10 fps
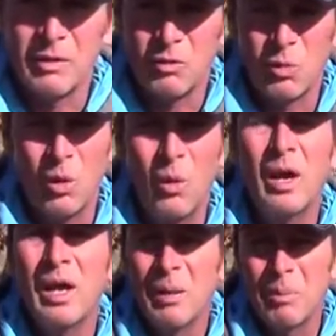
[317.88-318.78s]
and throw
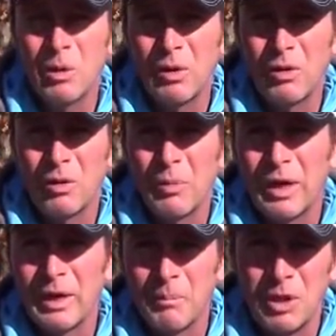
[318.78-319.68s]
parallel to the
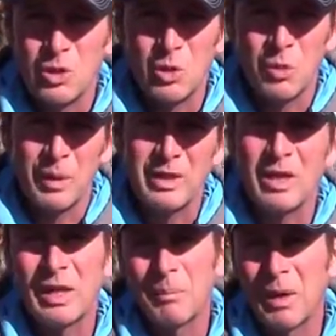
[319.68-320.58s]
bank and make sure you're
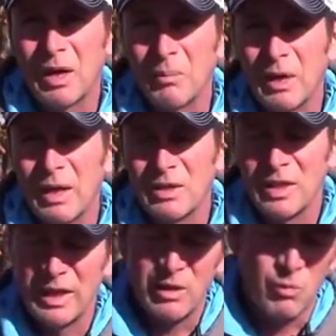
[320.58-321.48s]
maintaining bottom
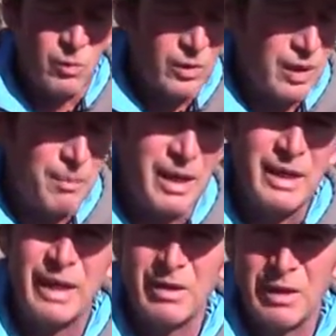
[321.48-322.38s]
contact. Reel that
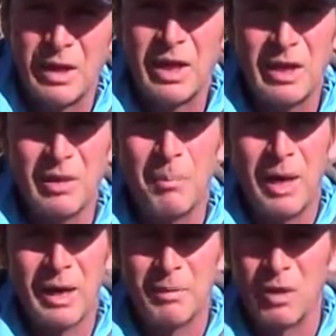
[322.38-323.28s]
bait down and let it hit the
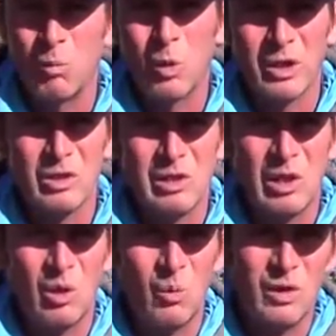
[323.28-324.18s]
bottom, and then work it
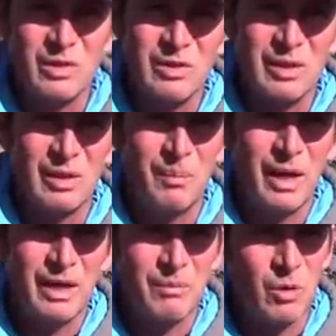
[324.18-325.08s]
slow. Once it's on the
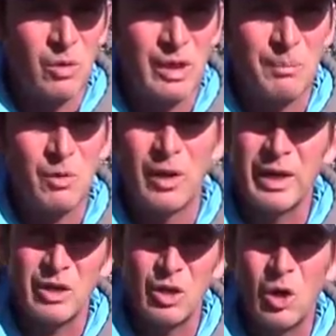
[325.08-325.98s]
bottom, don't keep
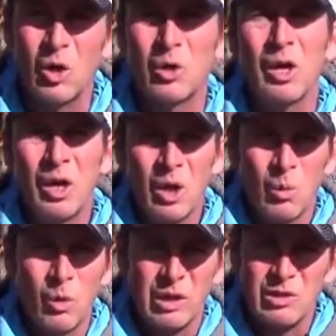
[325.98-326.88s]
cranking it hard.
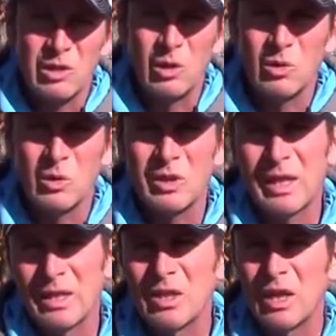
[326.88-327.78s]
Work it slow so it's
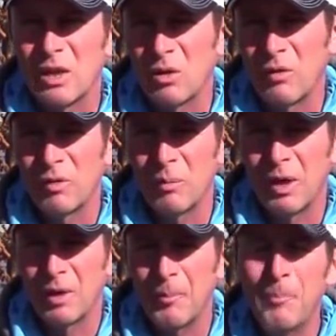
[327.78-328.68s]
kind of ticking off of the
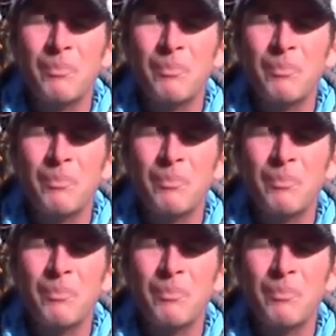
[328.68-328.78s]
bottom.